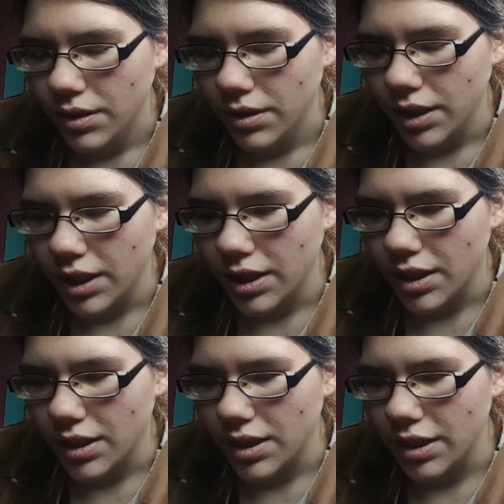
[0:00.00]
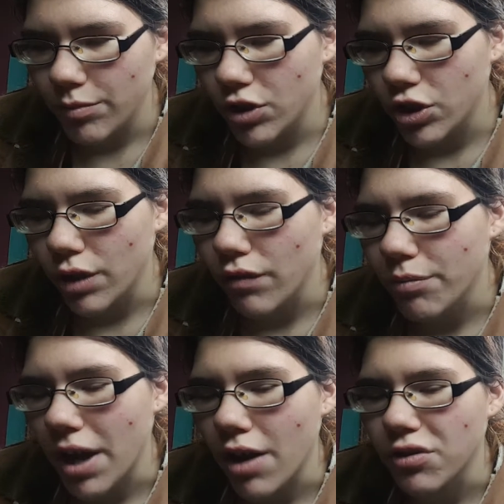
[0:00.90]
Like, the cinnamon's
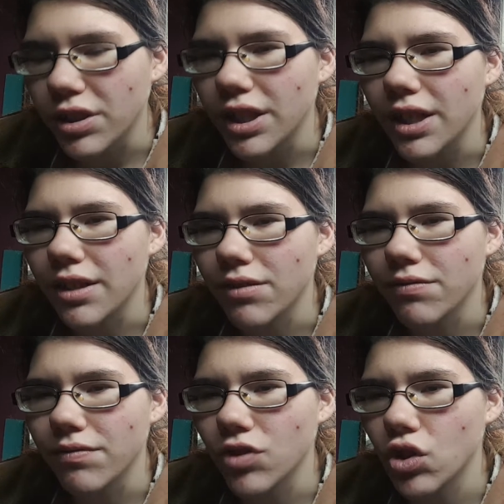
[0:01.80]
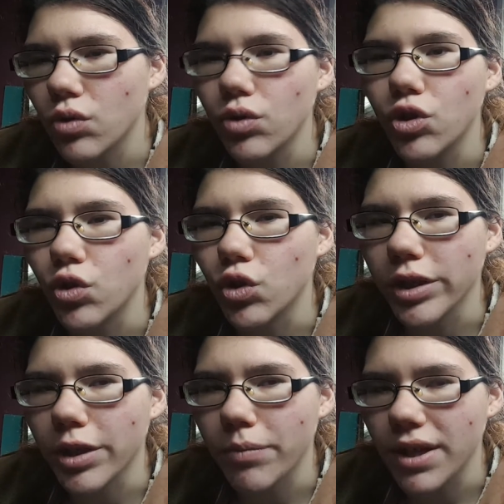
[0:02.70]
overpowering it as soon as you drink
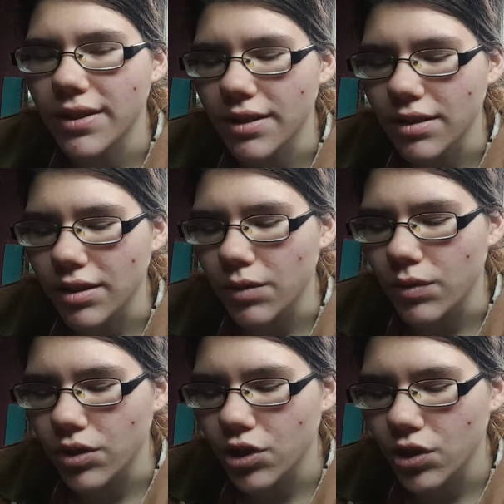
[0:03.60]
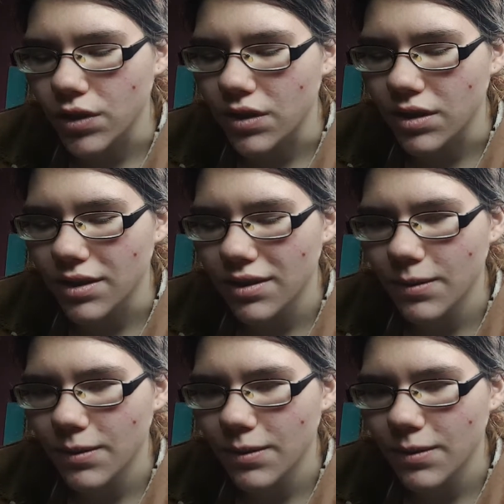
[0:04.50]
it, basically, which is